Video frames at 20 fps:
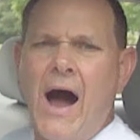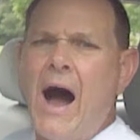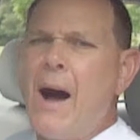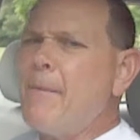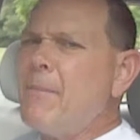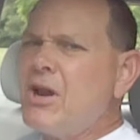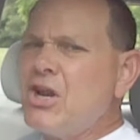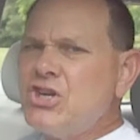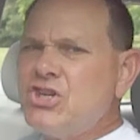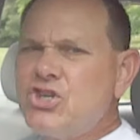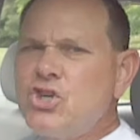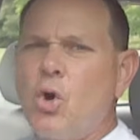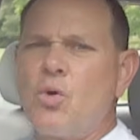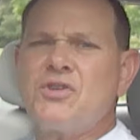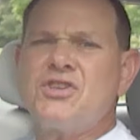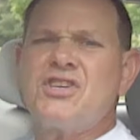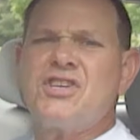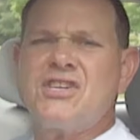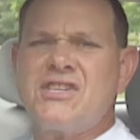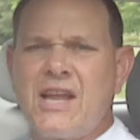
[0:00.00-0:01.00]
I'm gonna show
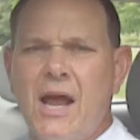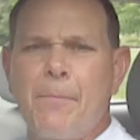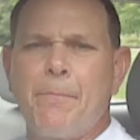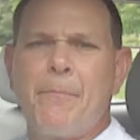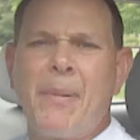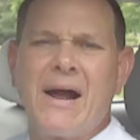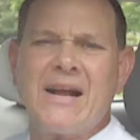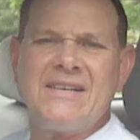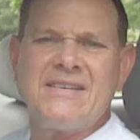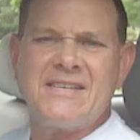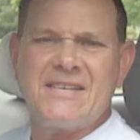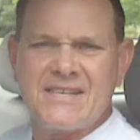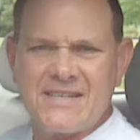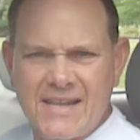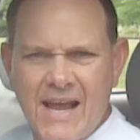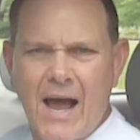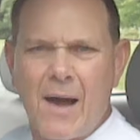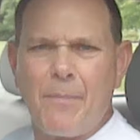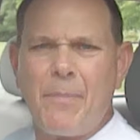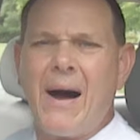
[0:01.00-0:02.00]

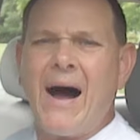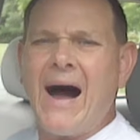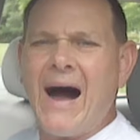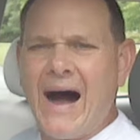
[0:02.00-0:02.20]
step-by-step